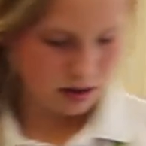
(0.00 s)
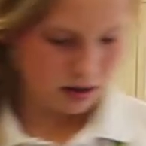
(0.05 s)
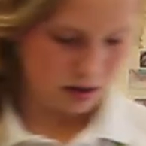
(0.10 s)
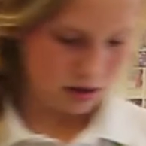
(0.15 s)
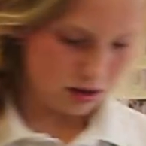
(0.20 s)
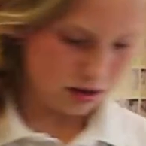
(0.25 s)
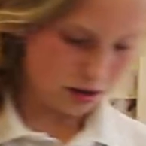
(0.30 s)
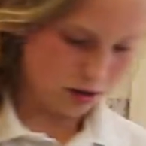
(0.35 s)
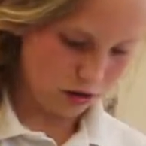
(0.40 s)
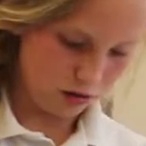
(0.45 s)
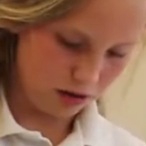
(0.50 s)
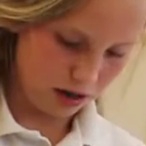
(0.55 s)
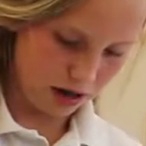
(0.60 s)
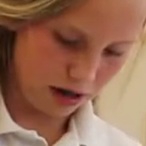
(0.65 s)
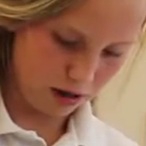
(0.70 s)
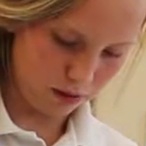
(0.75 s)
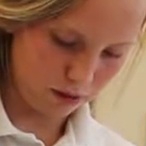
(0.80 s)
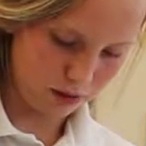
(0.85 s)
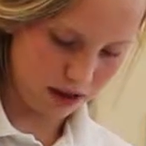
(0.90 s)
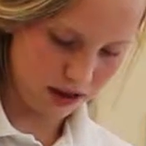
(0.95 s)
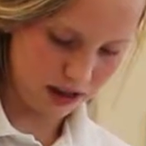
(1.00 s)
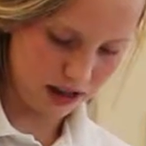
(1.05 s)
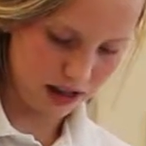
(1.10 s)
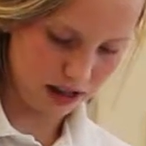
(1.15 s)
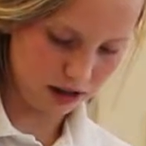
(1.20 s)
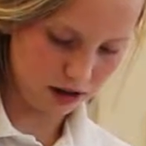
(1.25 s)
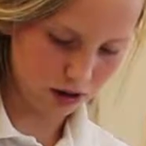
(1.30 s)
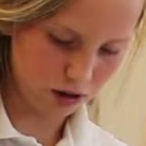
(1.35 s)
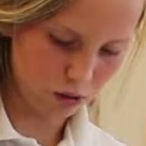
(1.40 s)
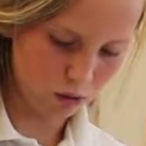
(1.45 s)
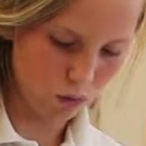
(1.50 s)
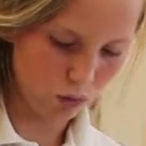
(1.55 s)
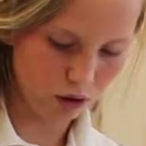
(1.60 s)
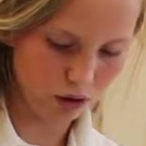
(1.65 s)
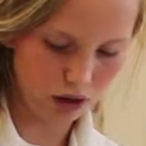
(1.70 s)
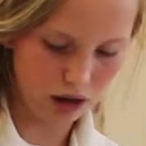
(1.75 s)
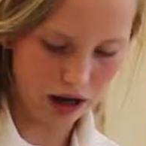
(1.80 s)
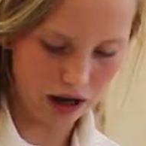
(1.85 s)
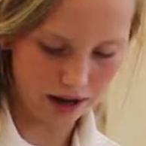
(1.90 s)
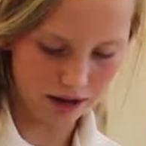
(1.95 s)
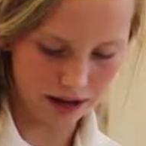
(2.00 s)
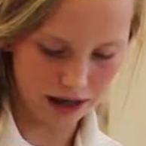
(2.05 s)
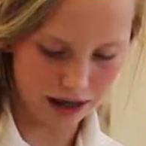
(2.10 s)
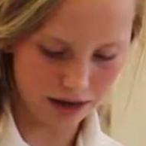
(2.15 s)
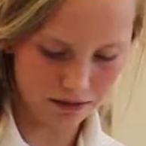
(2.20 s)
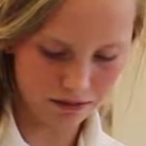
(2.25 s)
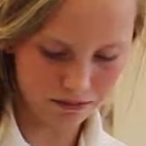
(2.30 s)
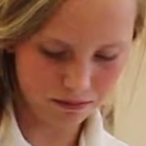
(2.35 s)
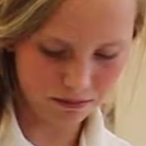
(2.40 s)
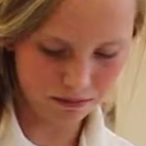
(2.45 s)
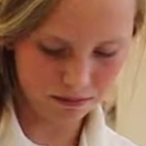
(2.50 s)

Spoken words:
So then I'm going to take the coil out again.